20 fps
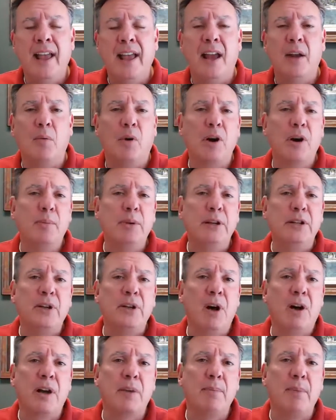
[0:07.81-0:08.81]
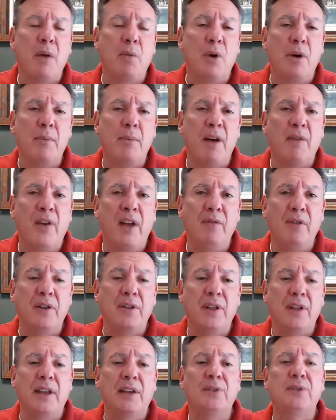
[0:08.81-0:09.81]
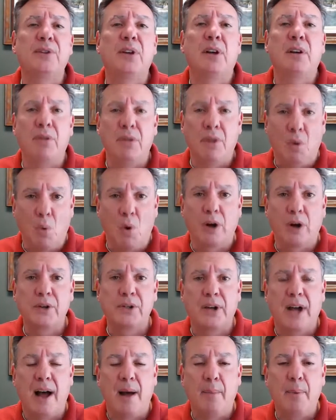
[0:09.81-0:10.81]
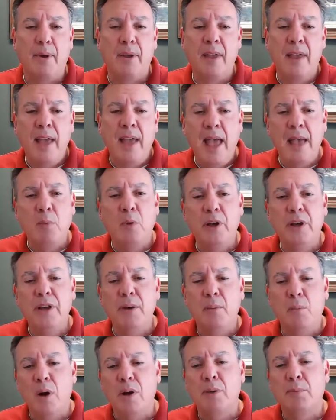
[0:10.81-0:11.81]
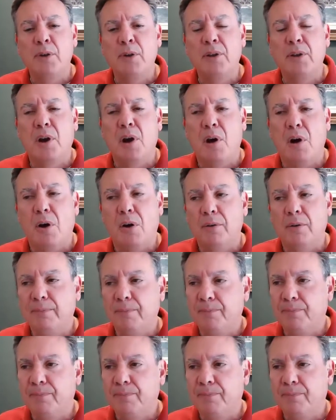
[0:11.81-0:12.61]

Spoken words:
and we're going to be talking about one of my favorite things, the workshop. Hey William, welcome to the call.